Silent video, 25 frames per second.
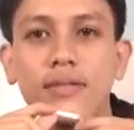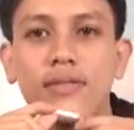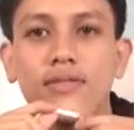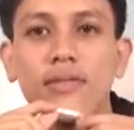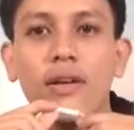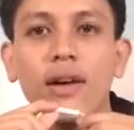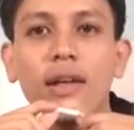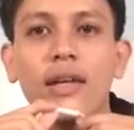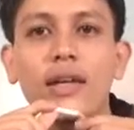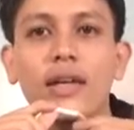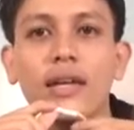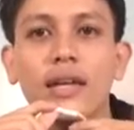
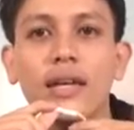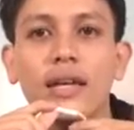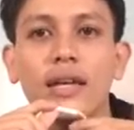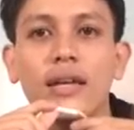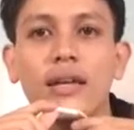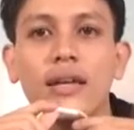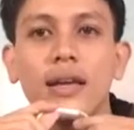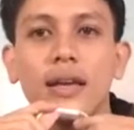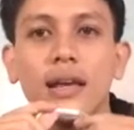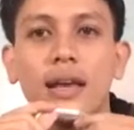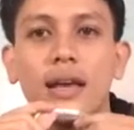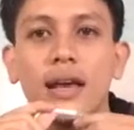Finally,
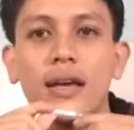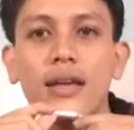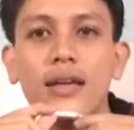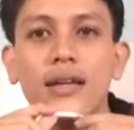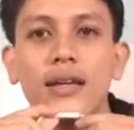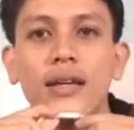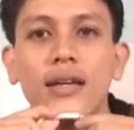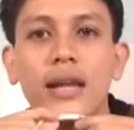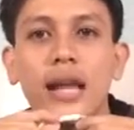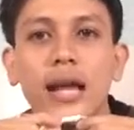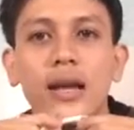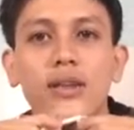he
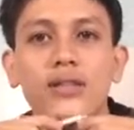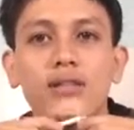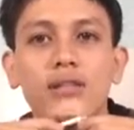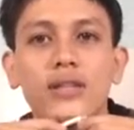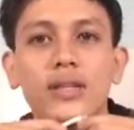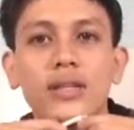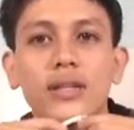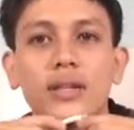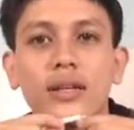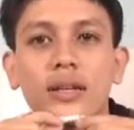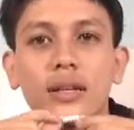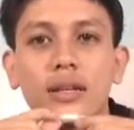
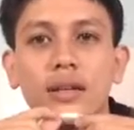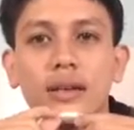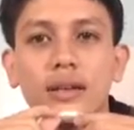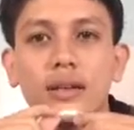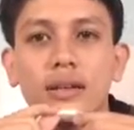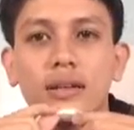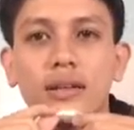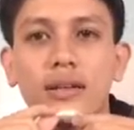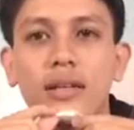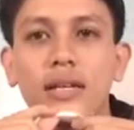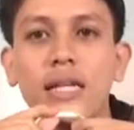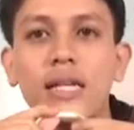announced
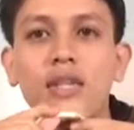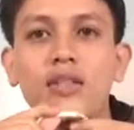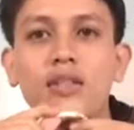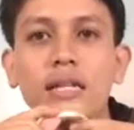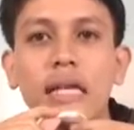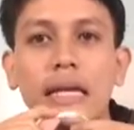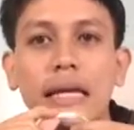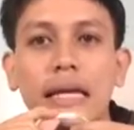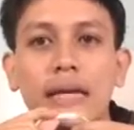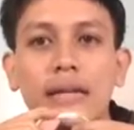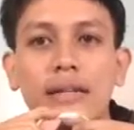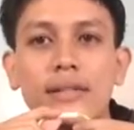the new
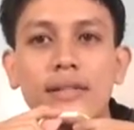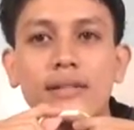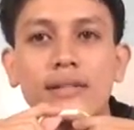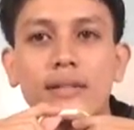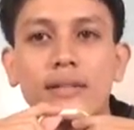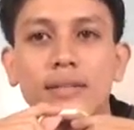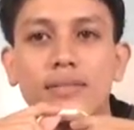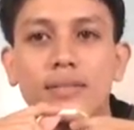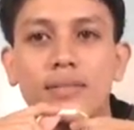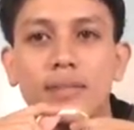tax